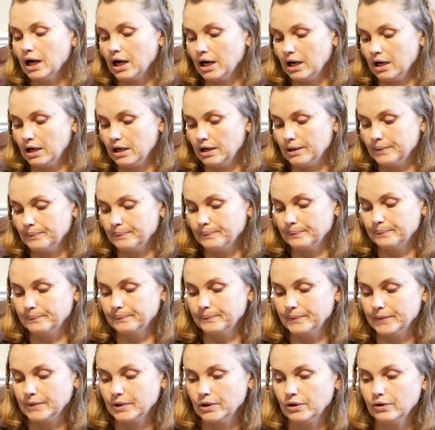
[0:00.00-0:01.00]

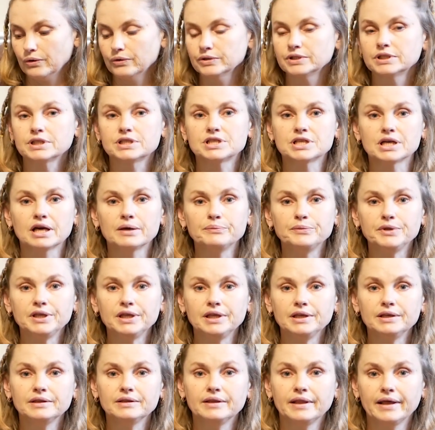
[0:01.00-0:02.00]
on the
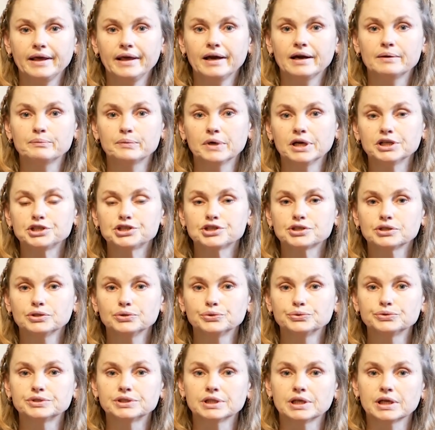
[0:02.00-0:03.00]
tummy. They are much
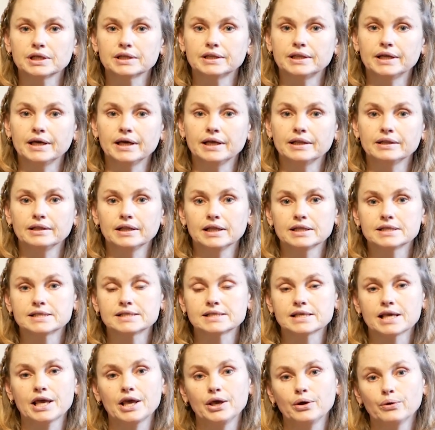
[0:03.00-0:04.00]
looser than, let's
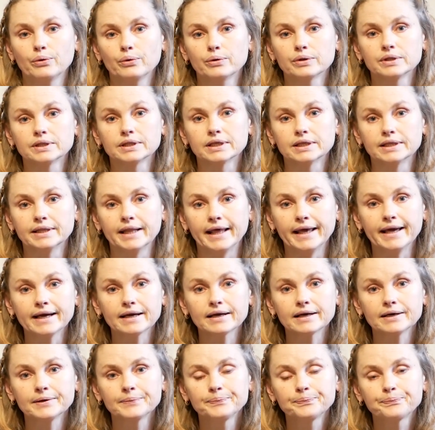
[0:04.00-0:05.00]
say, on the
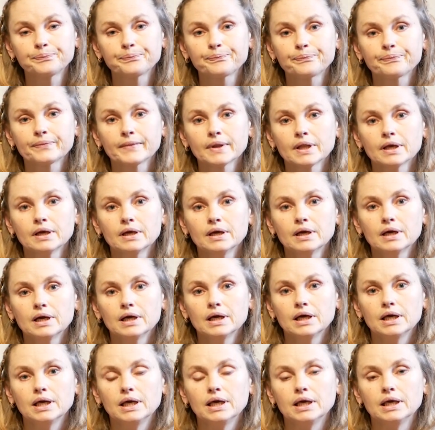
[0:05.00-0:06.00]
neck.
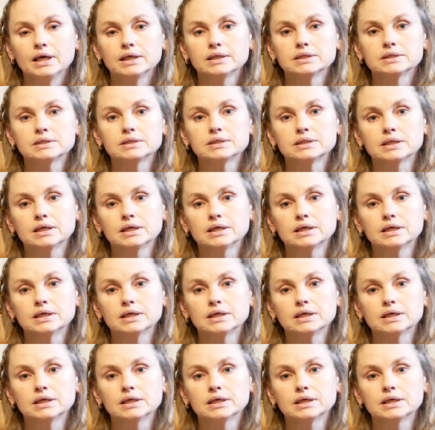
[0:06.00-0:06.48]
And